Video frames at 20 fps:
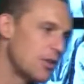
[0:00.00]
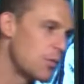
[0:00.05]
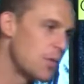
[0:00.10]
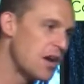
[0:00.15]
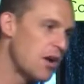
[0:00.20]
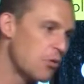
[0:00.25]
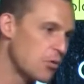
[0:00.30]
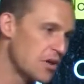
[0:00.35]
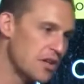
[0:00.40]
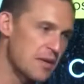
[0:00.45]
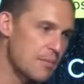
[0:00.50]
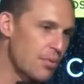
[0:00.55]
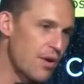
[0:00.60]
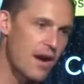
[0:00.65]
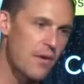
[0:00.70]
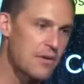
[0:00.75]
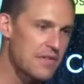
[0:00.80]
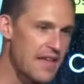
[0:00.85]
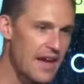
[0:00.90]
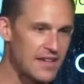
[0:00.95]
we don't really pray
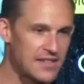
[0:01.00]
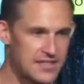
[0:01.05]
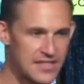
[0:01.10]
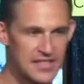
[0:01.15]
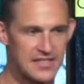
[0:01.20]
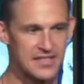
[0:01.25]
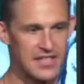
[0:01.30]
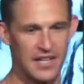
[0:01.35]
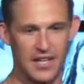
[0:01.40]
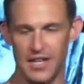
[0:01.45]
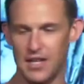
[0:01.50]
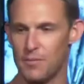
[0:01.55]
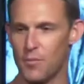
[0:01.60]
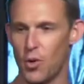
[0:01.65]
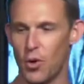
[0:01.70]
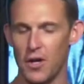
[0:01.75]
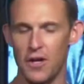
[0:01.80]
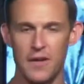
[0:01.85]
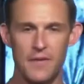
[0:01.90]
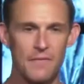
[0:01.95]
without ceasing anymore.